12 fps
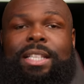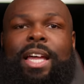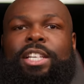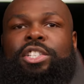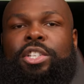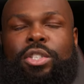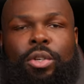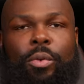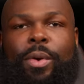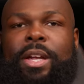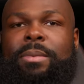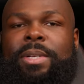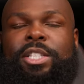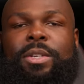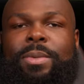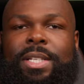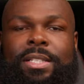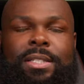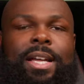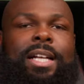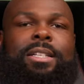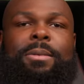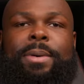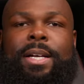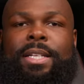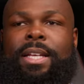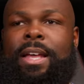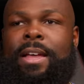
Like, she screamed and she was excited about it.